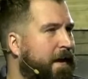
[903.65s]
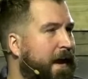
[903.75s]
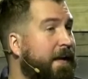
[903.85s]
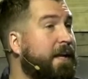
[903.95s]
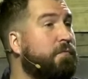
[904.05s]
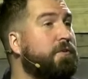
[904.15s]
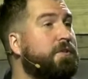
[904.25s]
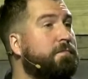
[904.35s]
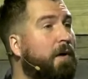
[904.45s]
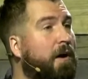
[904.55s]
And he
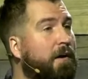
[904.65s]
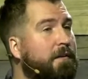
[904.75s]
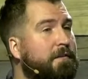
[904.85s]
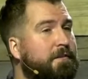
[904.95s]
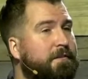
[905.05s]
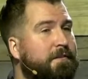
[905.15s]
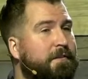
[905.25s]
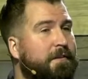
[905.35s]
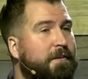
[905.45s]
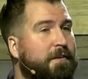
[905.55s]
responds
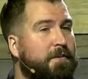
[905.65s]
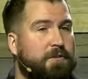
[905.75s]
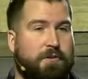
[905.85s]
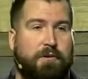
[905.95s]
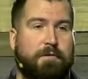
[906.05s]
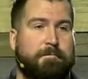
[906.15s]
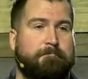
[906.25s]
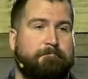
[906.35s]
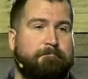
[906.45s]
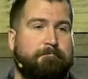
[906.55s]
to her
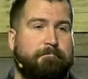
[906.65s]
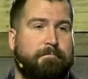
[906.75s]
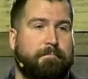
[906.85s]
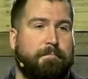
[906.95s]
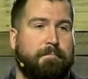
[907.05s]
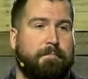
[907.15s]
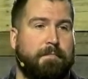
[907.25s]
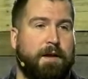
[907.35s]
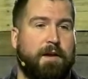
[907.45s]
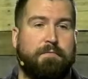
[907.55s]

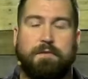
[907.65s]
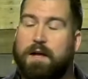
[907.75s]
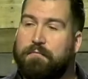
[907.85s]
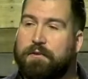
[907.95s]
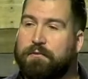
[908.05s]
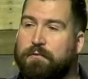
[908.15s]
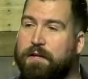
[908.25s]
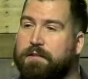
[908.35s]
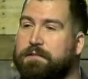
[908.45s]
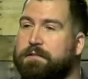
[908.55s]
out of love and
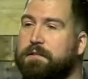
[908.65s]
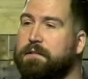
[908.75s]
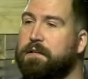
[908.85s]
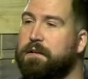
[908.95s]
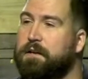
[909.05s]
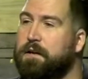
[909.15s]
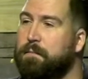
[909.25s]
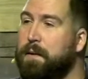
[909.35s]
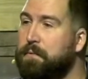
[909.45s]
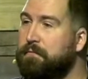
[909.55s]
grace
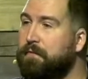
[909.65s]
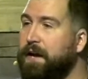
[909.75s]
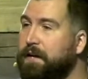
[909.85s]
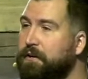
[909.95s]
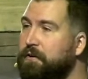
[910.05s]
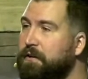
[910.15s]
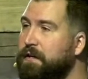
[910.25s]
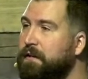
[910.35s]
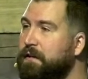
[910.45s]
by providing her healing.